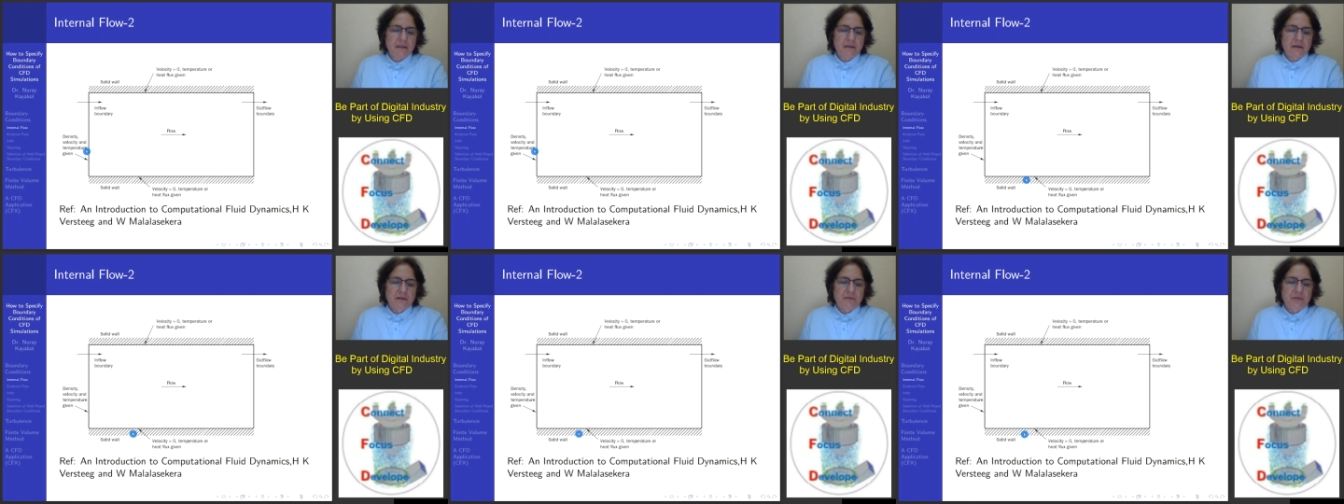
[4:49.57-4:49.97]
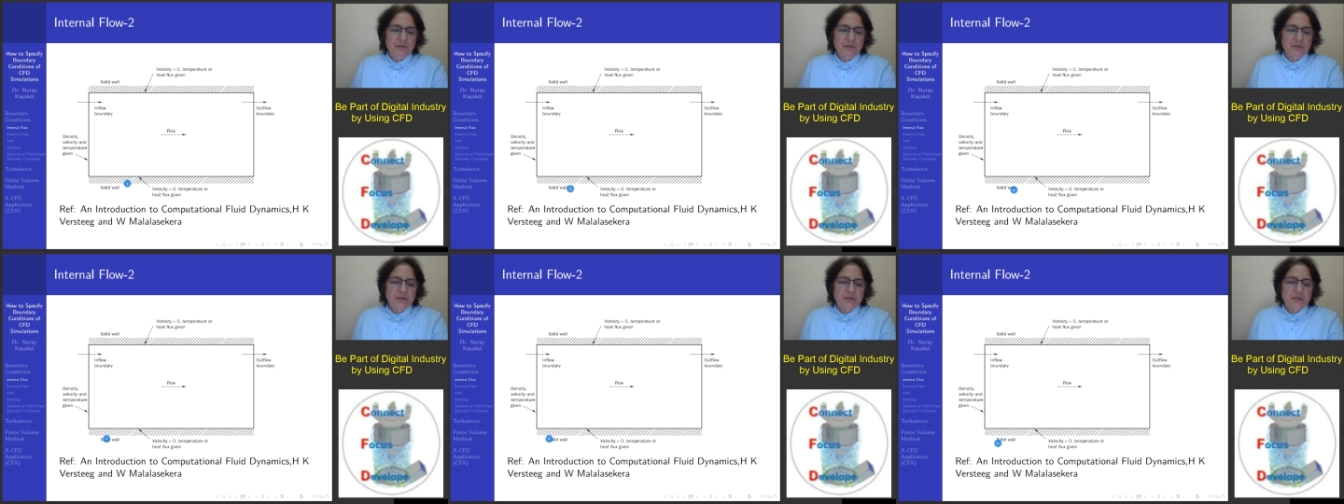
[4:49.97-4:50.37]

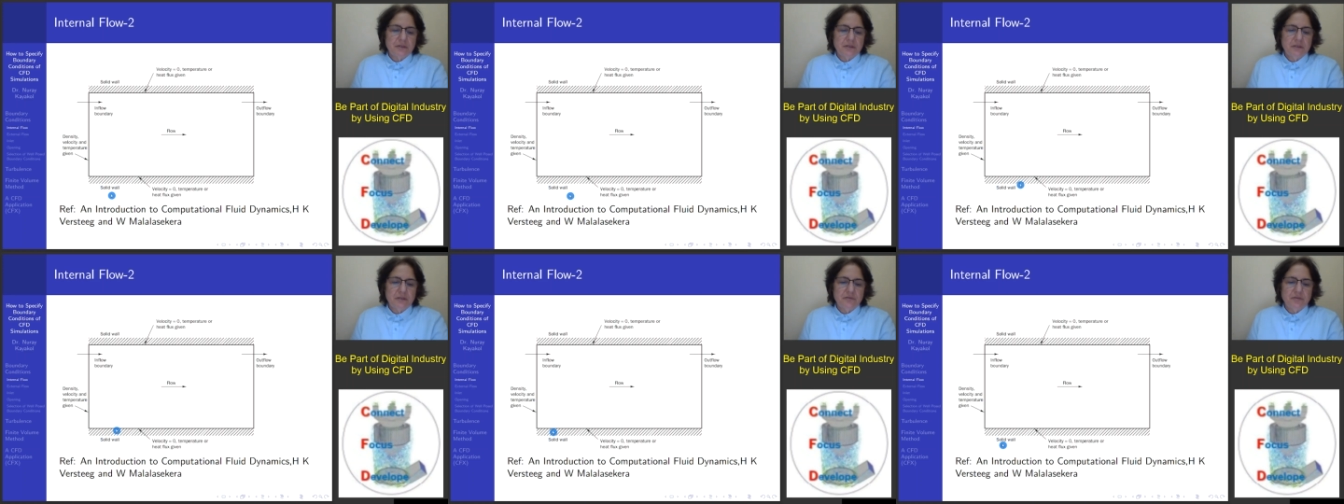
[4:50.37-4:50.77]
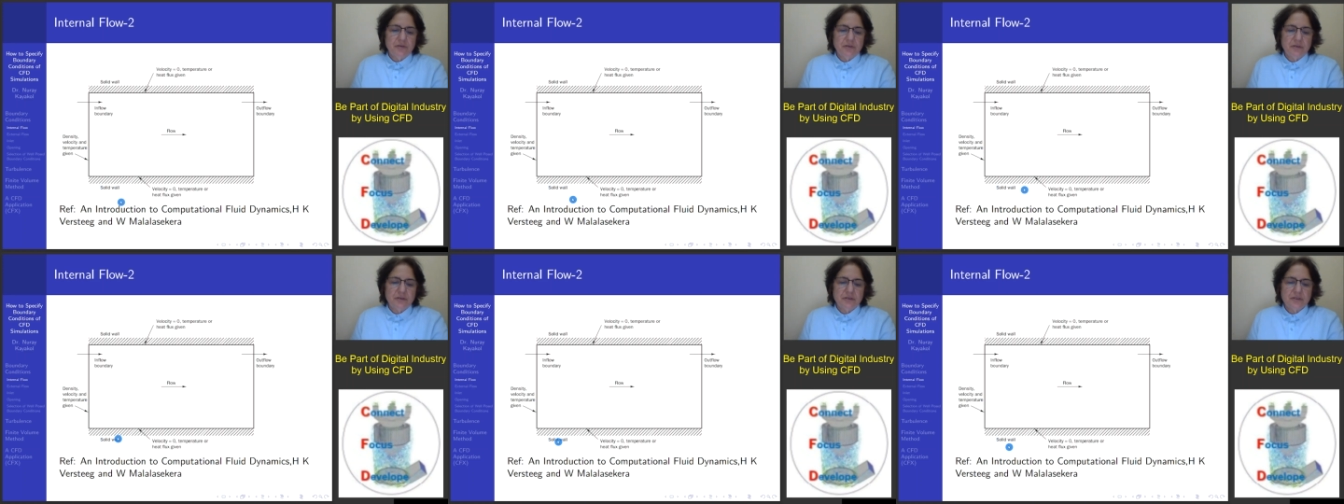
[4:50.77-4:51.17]
For
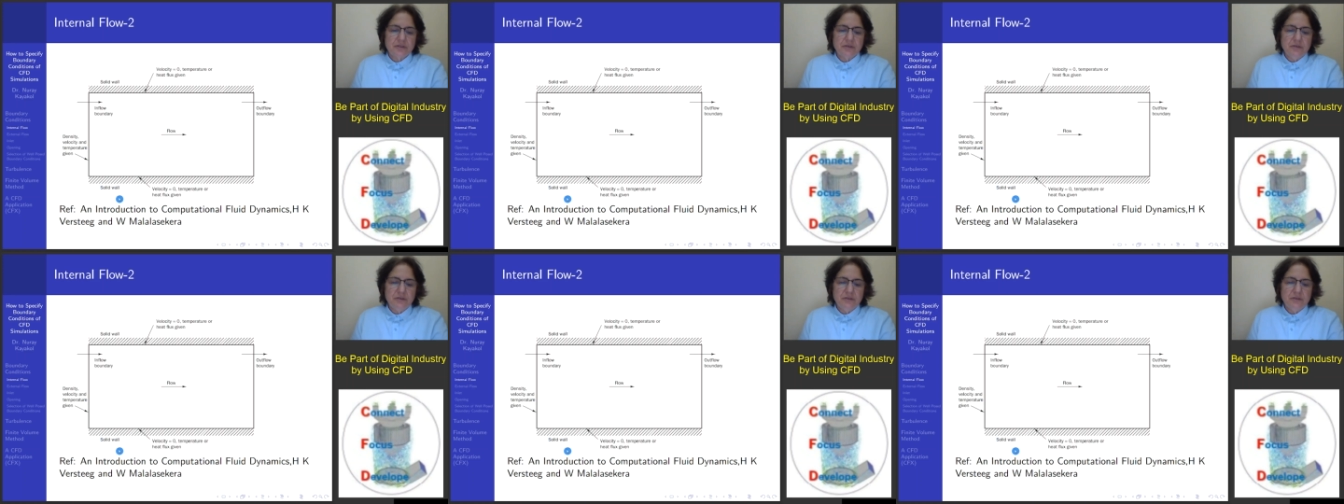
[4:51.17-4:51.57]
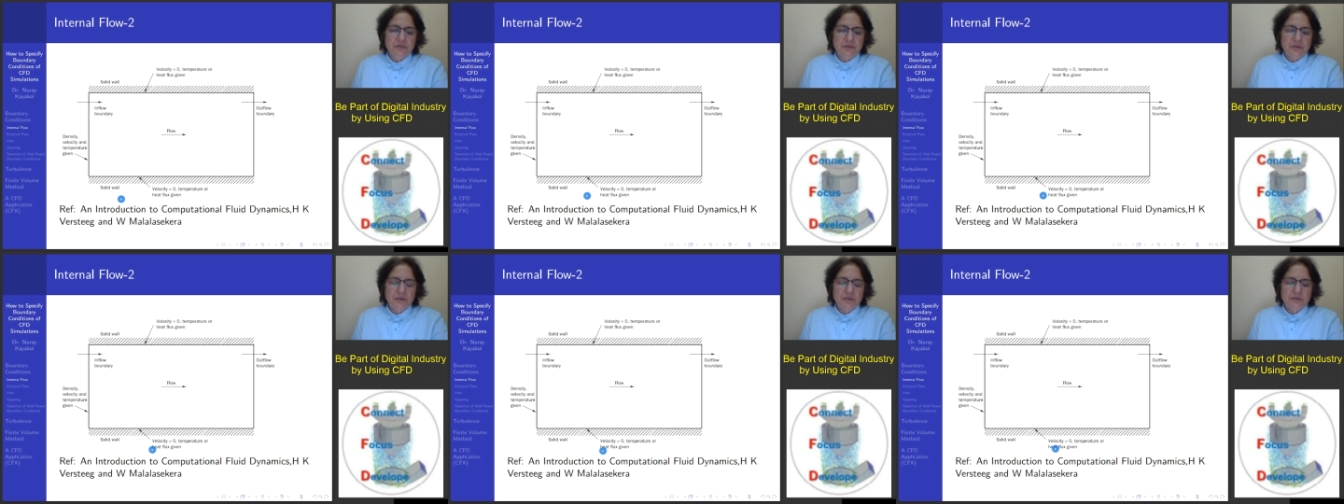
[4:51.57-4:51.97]
the solid
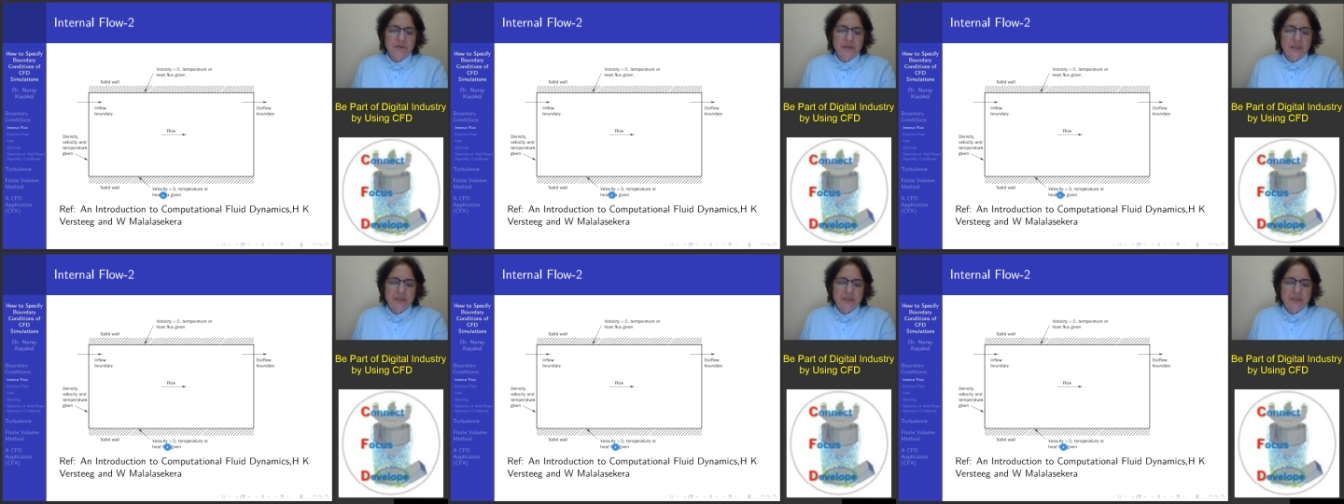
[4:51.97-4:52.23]
wall,